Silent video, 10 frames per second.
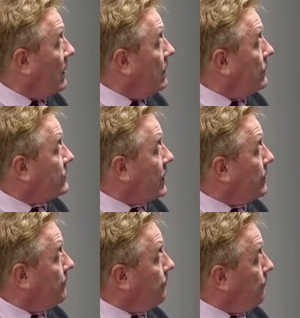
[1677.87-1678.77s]

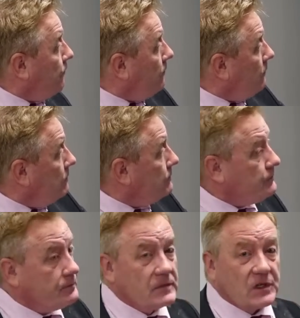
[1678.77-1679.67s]
So,
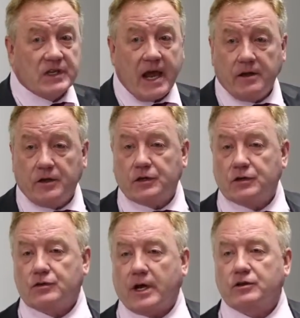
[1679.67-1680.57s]
the standard is
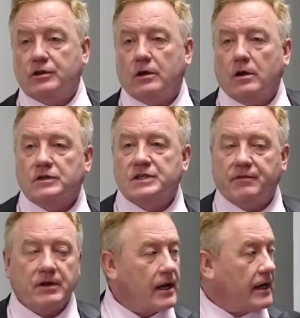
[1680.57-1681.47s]
structured along
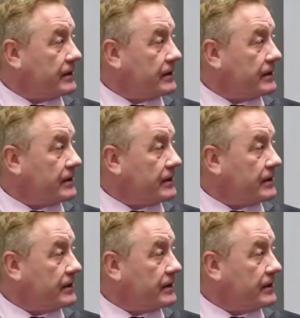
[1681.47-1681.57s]
seven lines.